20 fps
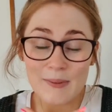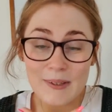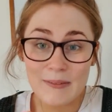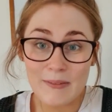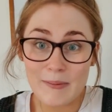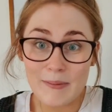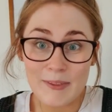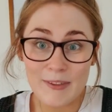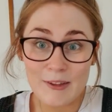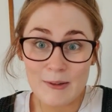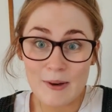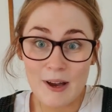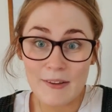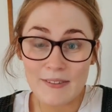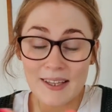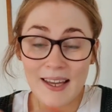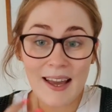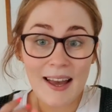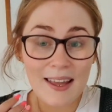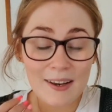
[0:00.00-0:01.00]
I cannot believe I'm
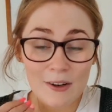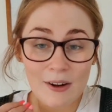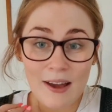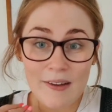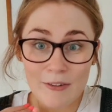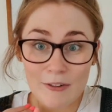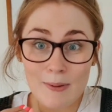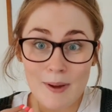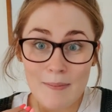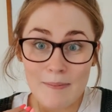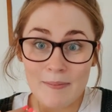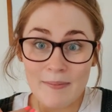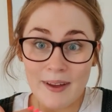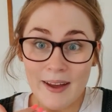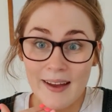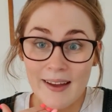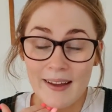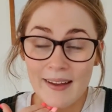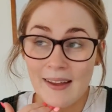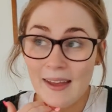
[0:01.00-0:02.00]
in the 12s. I cannot ever
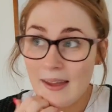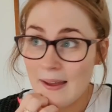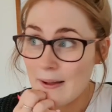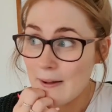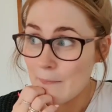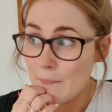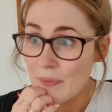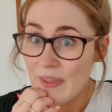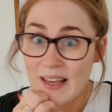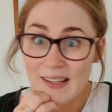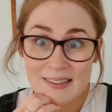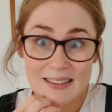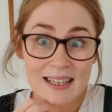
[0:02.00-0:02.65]
remember